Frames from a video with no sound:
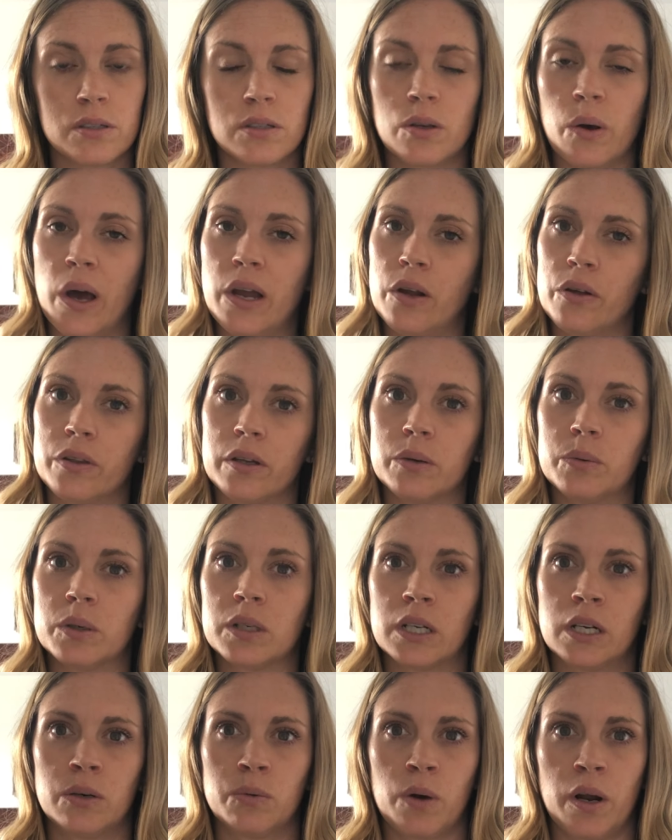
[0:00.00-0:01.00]
so I don't think we're
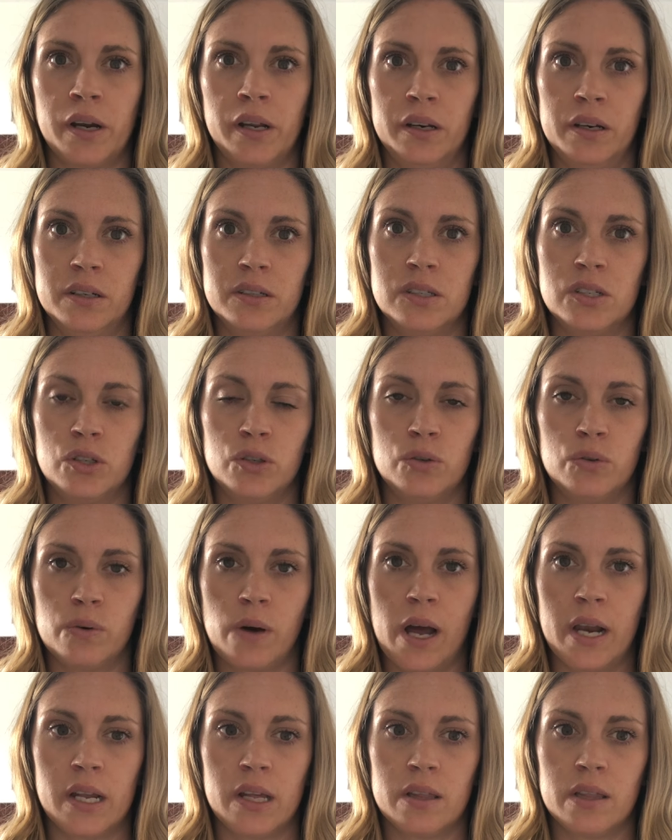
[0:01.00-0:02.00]
going to run into
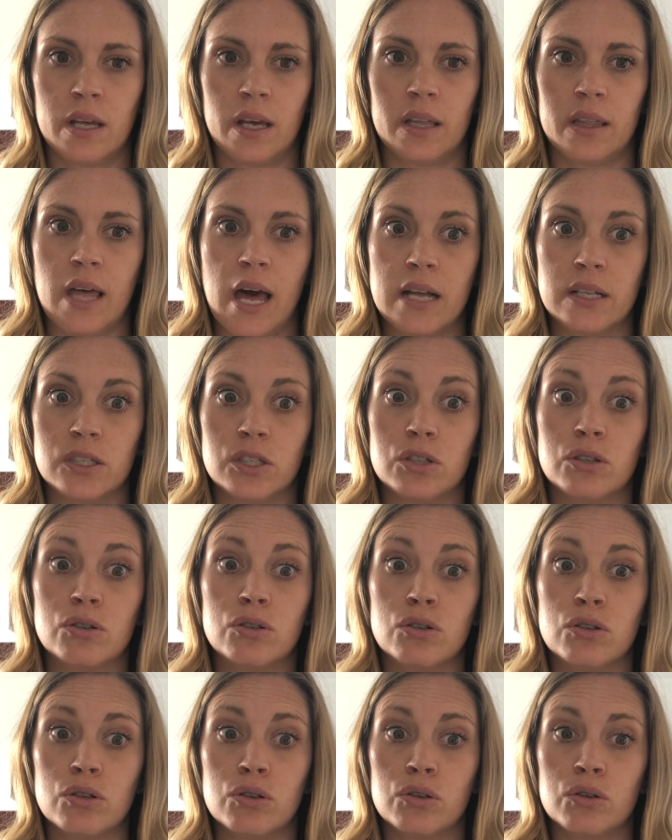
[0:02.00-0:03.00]
anything that's
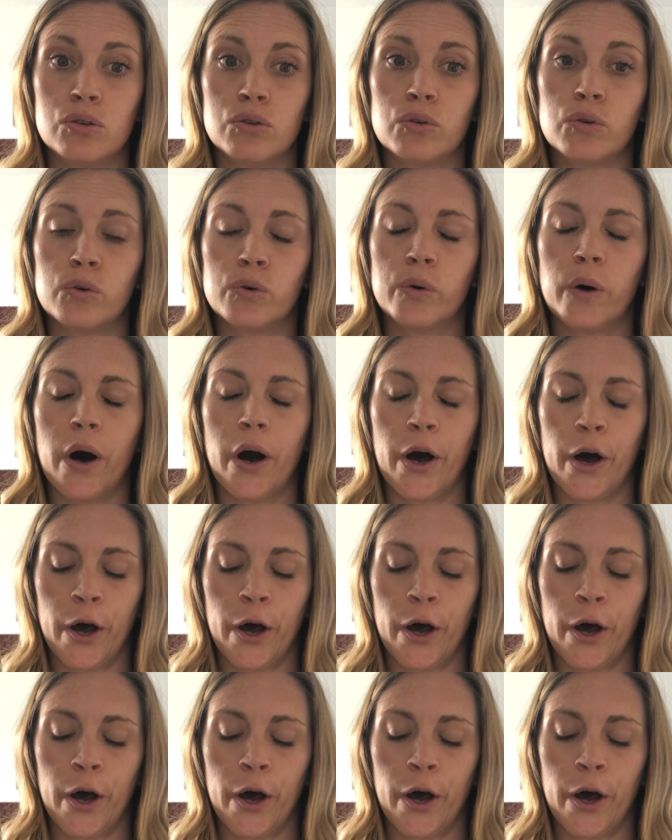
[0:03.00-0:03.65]
too